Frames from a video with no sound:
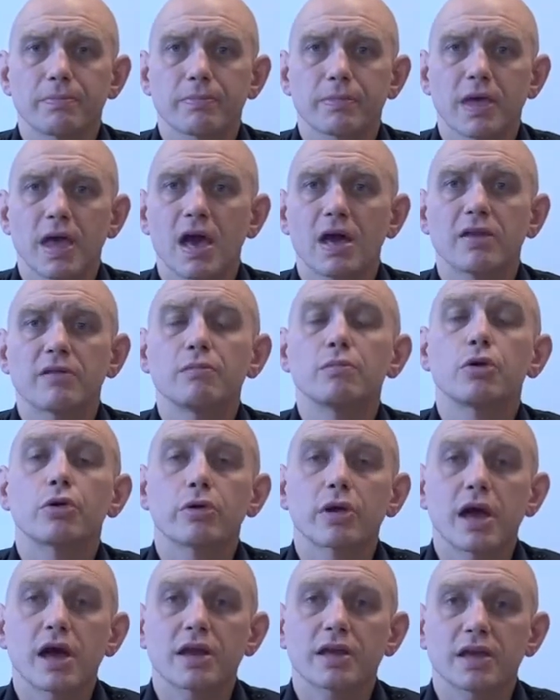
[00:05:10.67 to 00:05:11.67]
can of
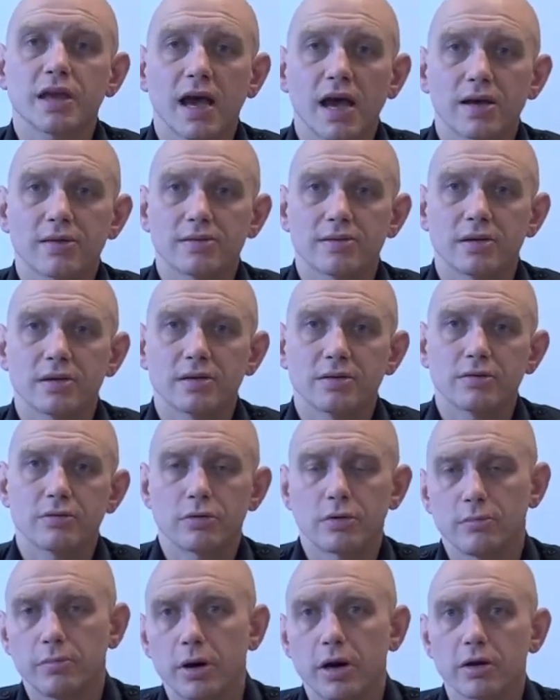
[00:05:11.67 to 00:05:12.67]
muriatic acid
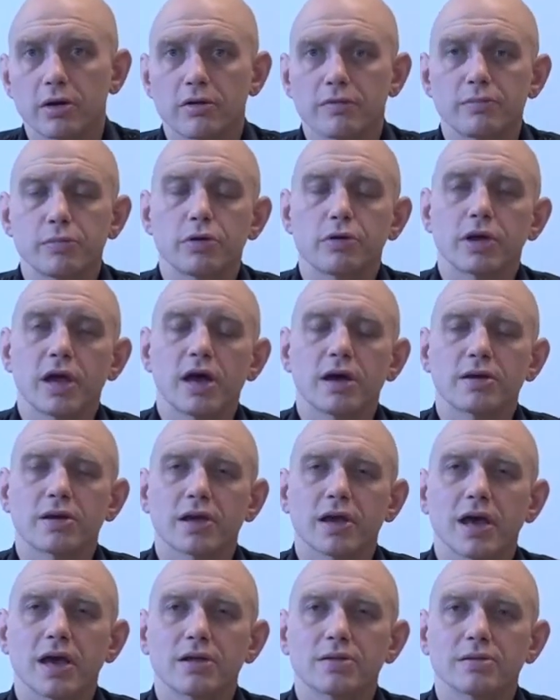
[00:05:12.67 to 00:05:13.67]
or a bottle of
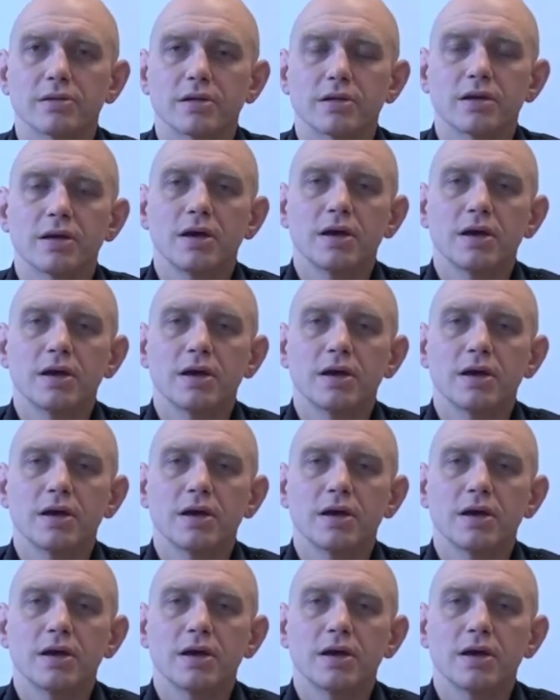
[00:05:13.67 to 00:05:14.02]
muriatic acid.